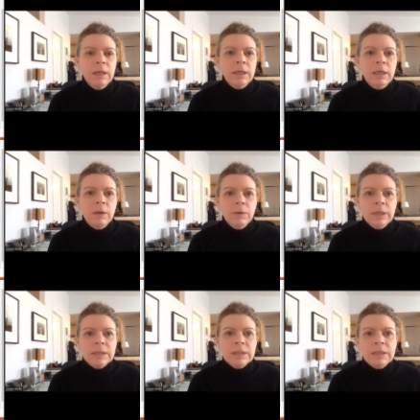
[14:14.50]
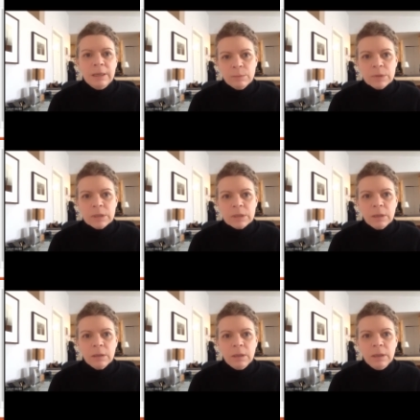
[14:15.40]
It seems
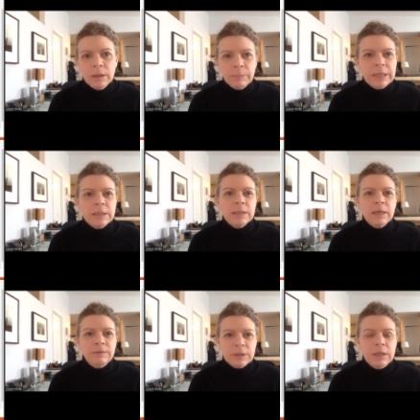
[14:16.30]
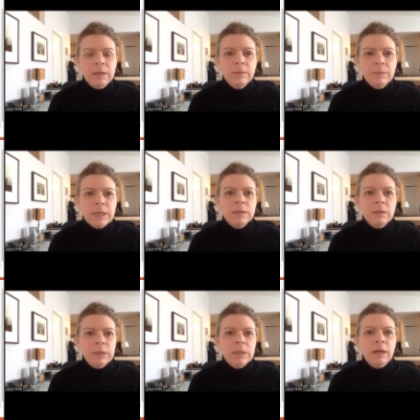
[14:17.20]
in the places I've seen them tend
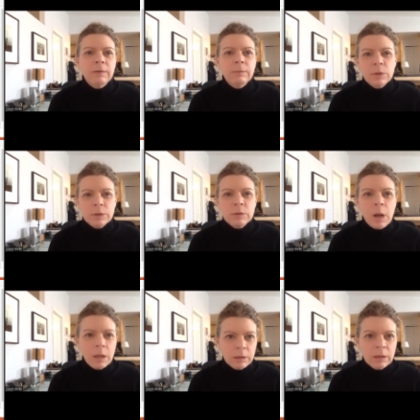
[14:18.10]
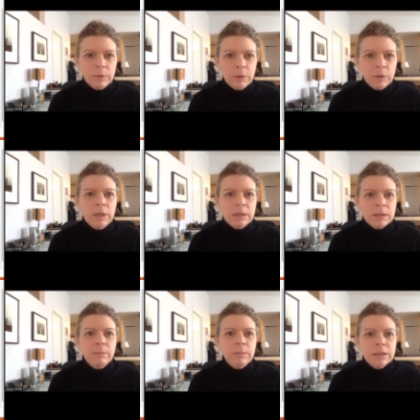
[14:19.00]
to be kind of more smaller communities
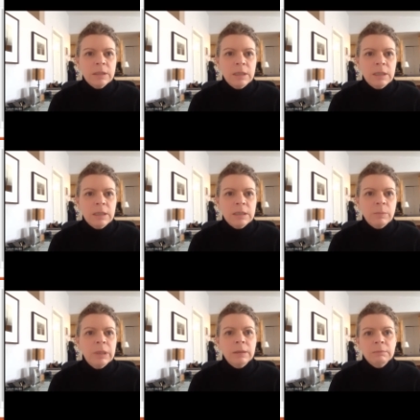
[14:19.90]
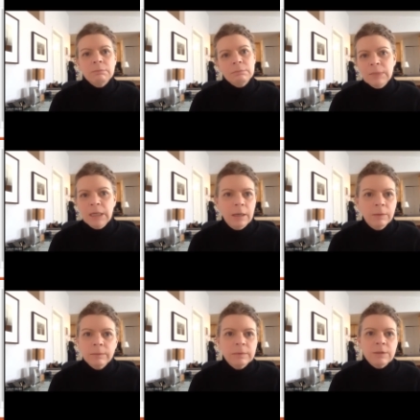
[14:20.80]
than big cities, but
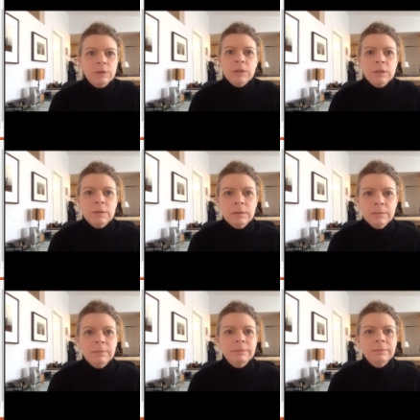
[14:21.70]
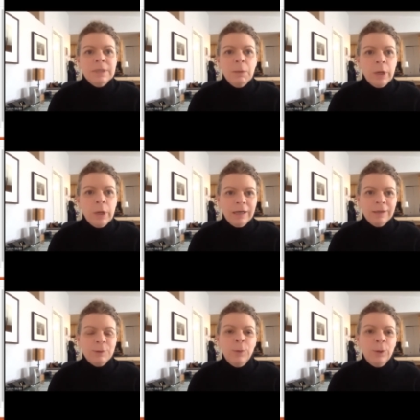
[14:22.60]
that's just somewhat
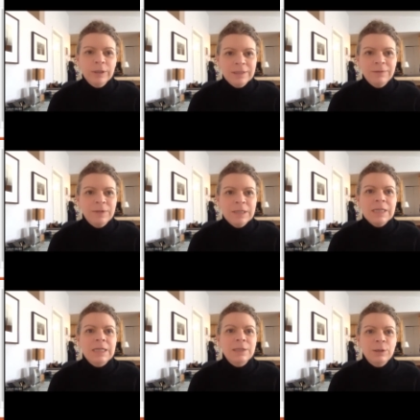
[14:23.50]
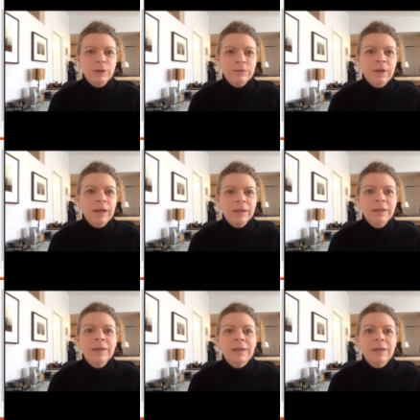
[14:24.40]
anecdotal, as if it's easier to find,